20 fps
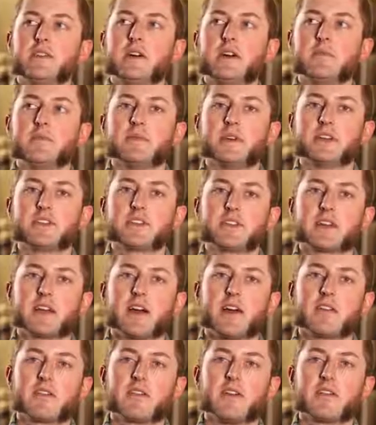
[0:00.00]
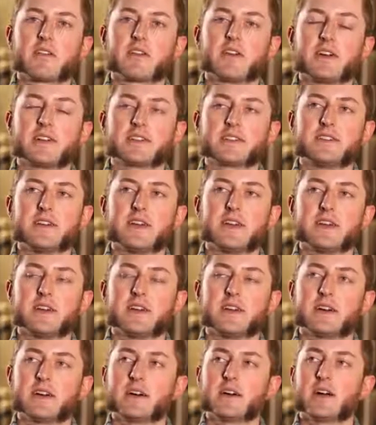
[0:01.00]
Measuring alcohol content,
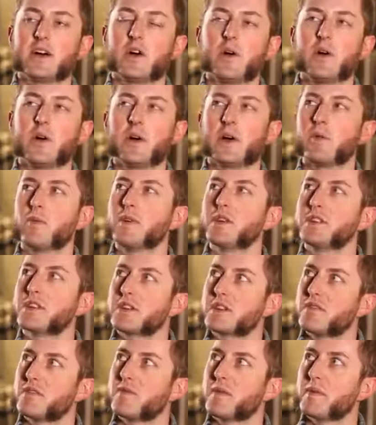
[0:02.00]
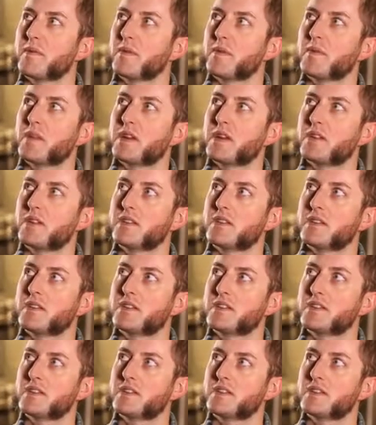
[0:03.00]
I wish I could remember when they
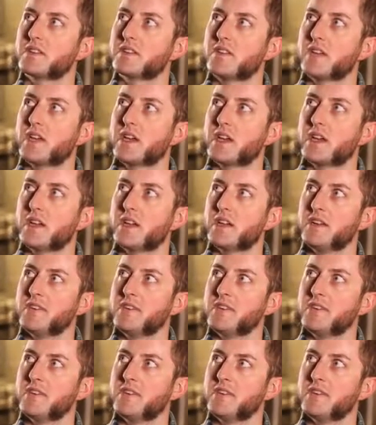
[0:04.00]
started doing it.